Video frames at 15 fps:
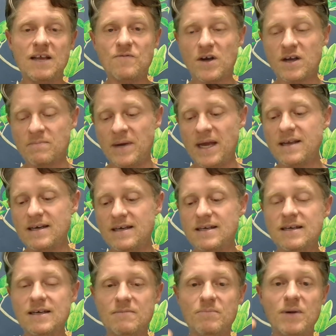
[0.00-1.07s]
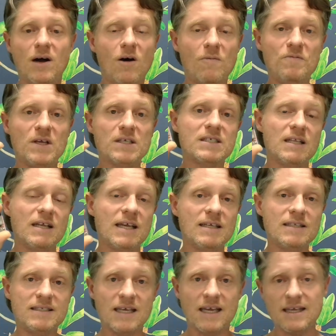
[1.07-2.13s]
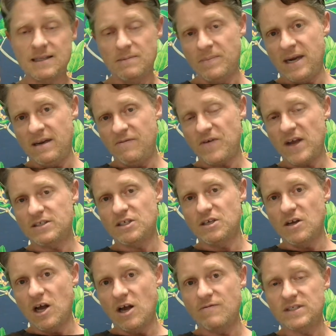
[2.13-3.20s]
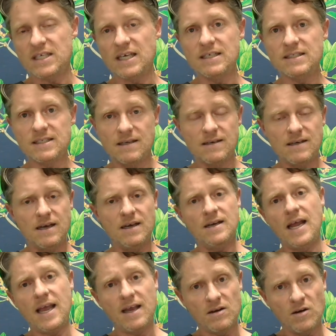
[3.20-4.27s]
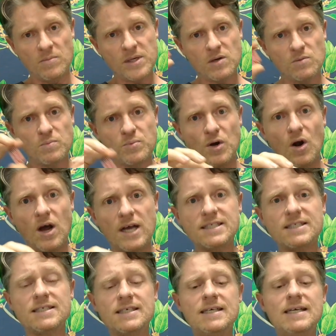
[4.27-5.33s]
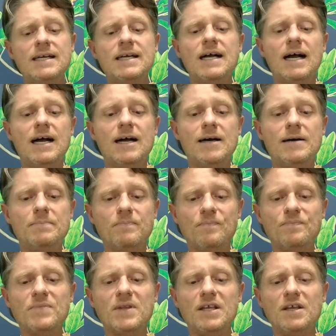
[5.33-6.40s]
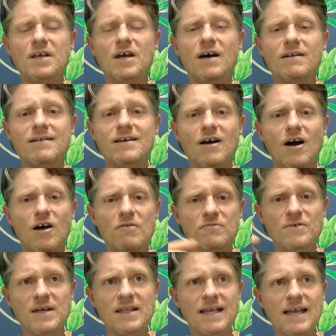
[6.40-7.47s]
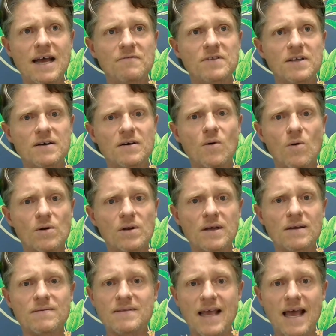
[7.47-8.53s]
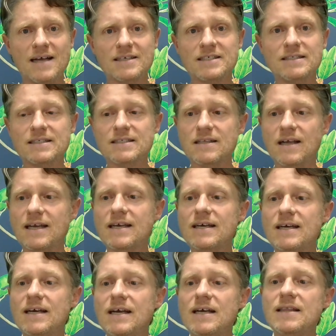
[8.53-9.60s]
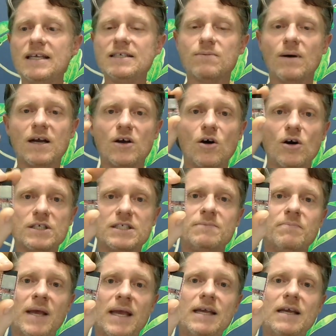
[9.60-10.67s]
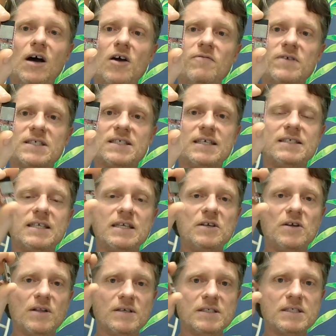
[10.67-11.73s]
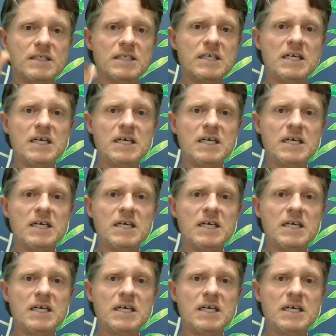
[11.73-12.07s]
if I can make it. But obviously, to get them manufactured overseas at an economical price, I really have to order thousands. Like this one cost me over $60